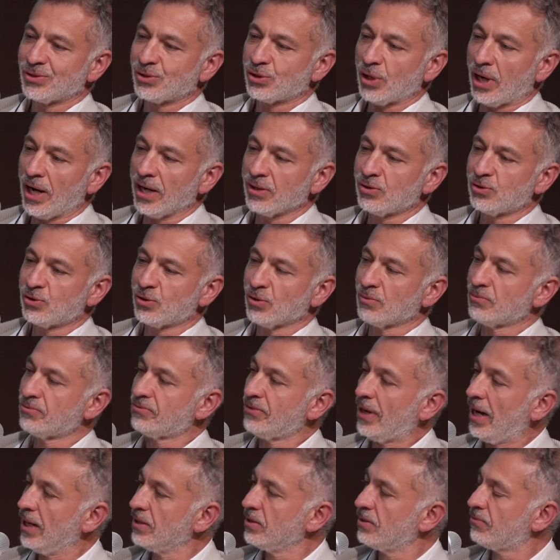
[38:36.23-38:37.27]
trying to
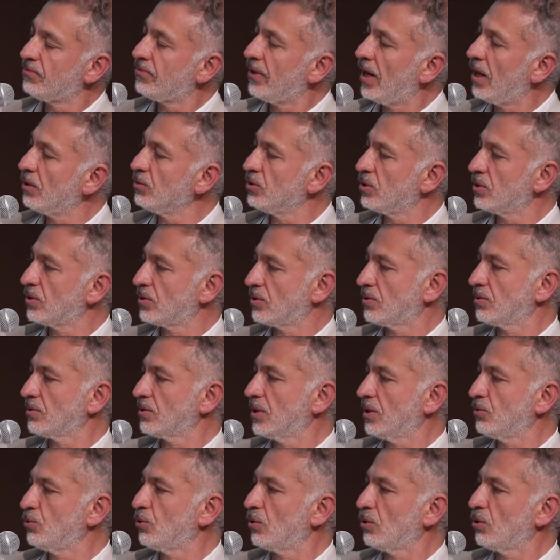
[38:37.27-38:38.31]
find the founder
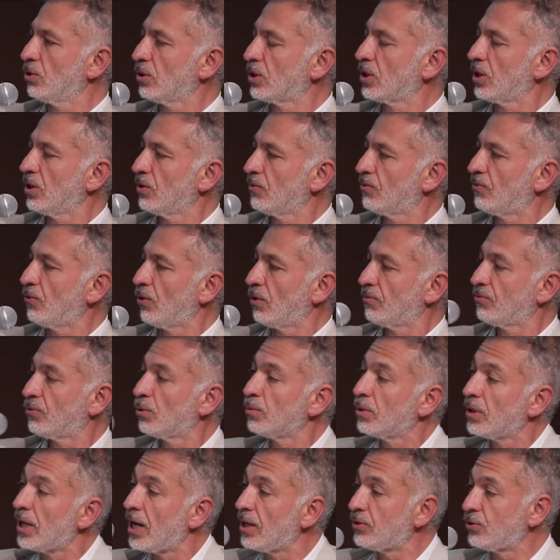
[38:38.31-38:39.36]
that you're looking for
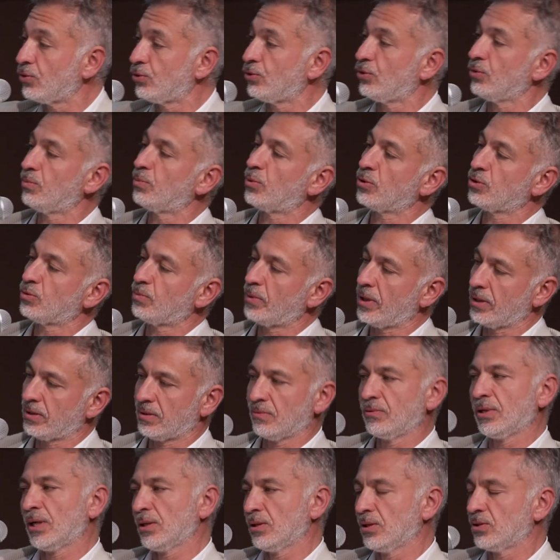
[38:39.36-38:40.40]
from an attitude
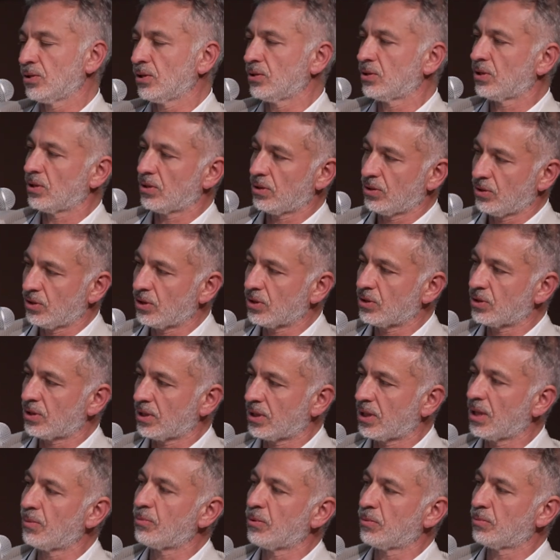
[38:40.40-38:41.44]
perspective, not necessarily just the
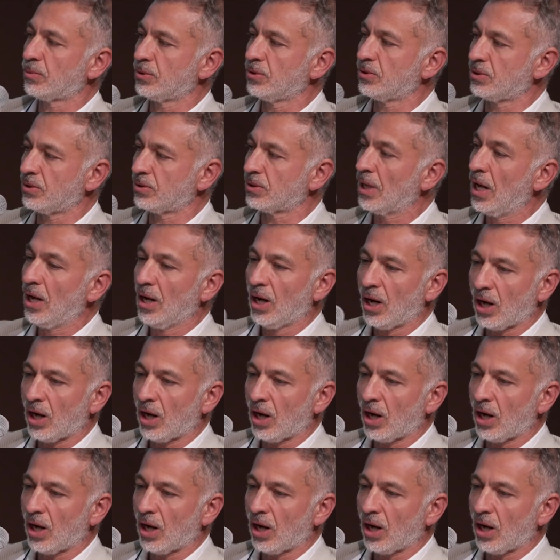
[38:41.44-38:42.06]
capabilities?